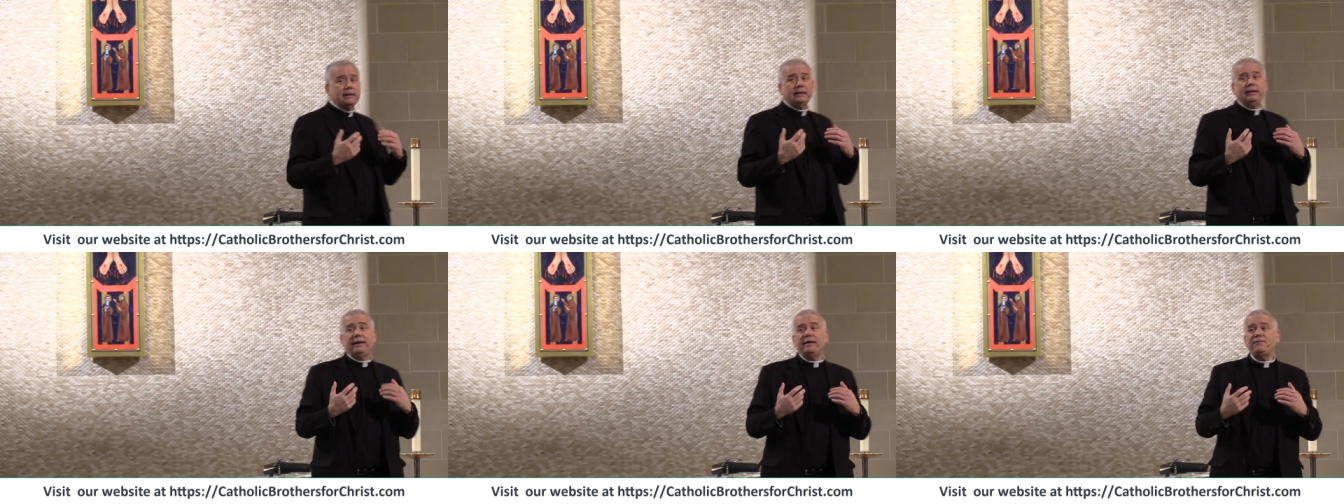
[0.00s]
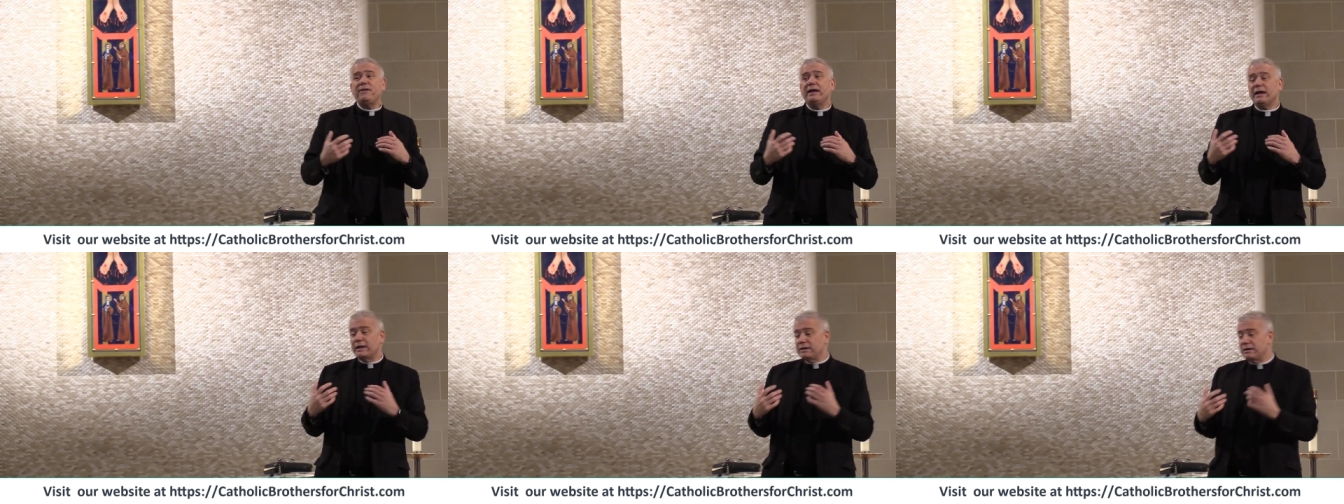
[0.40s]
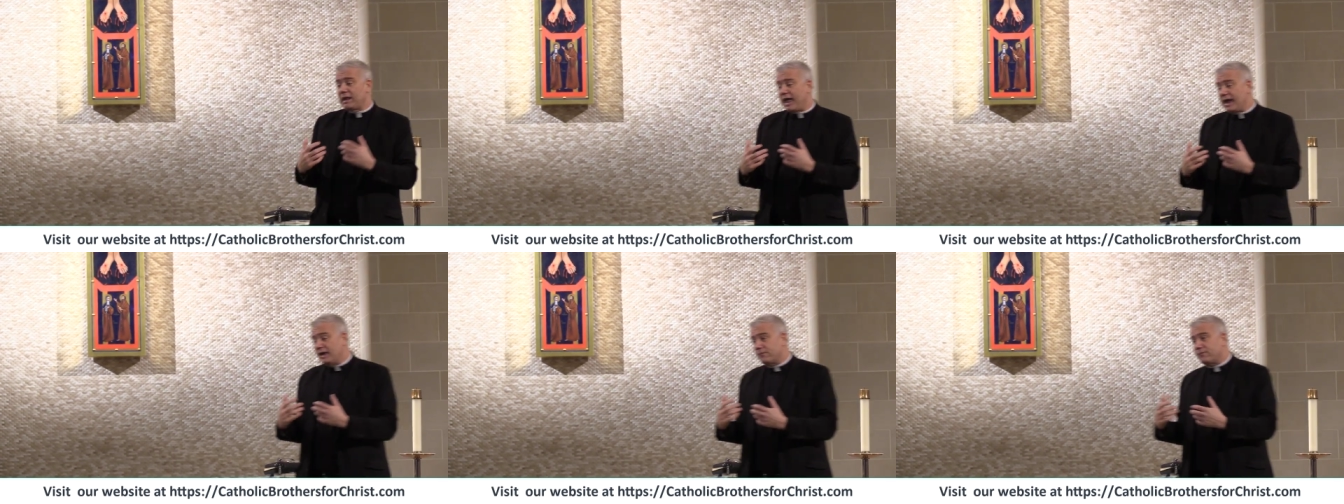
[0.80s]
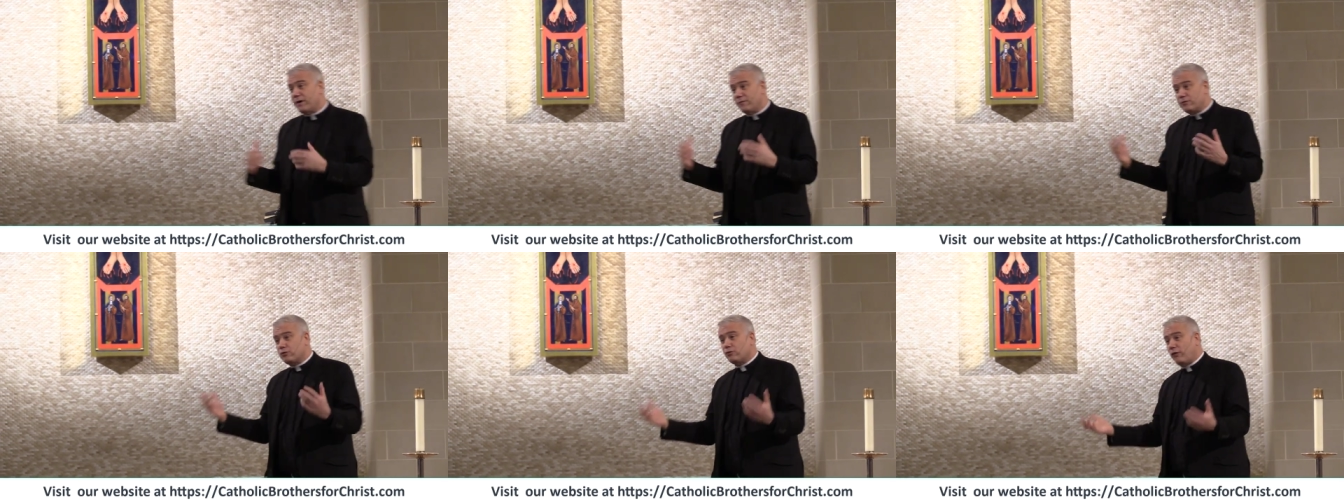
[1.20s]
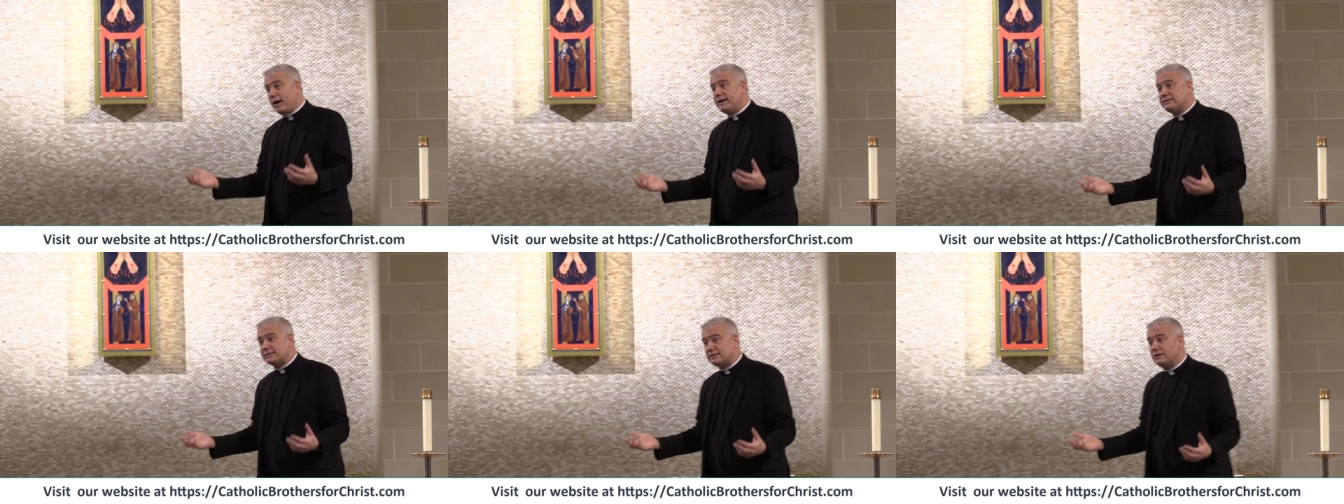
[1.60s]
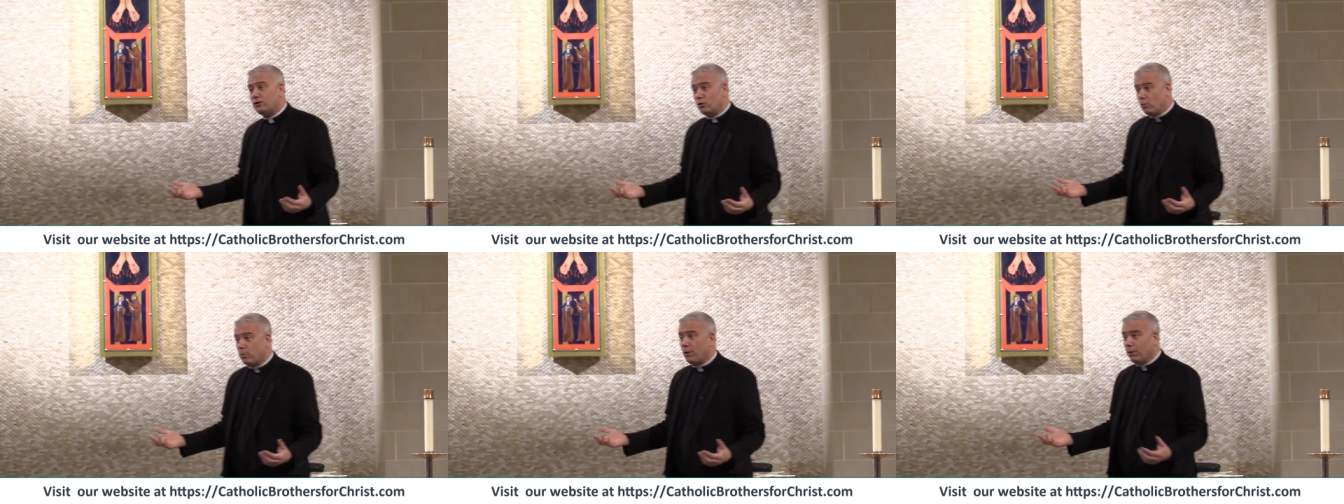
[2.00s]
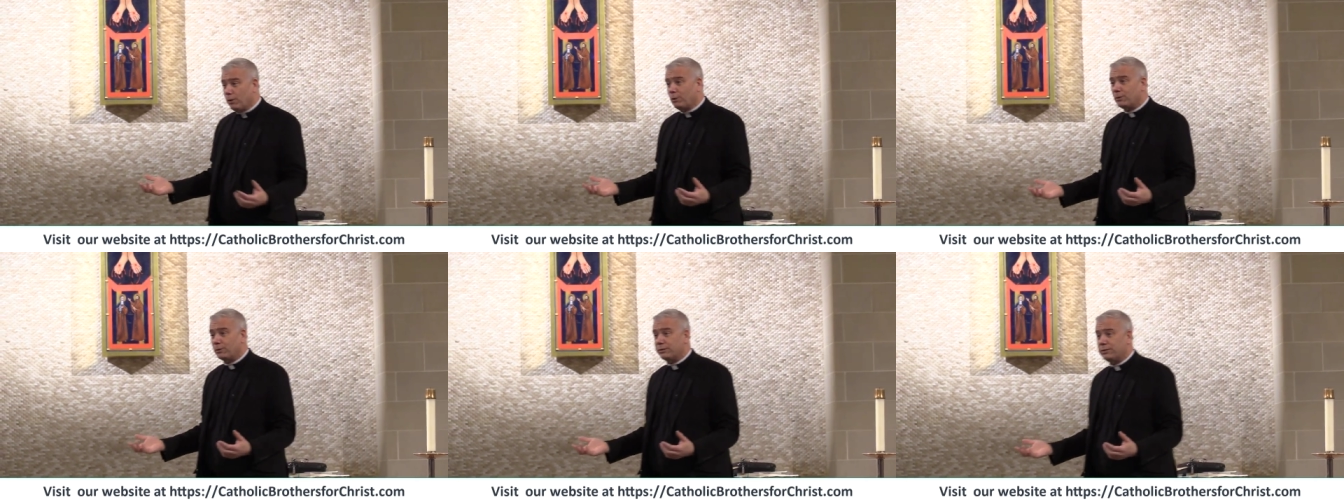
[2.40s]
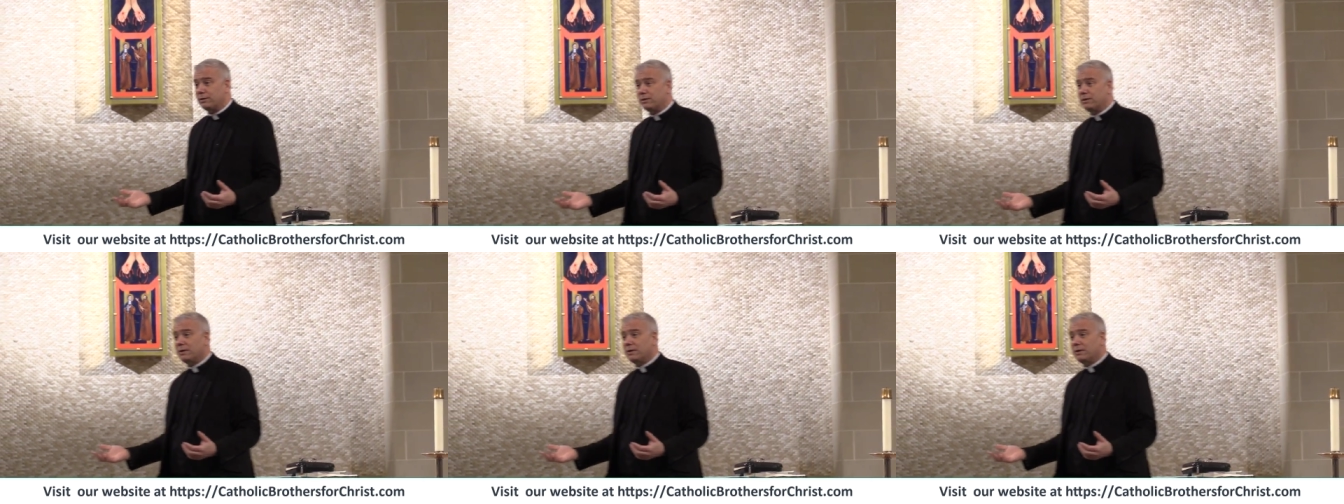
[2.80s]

living a life of Christ in the world.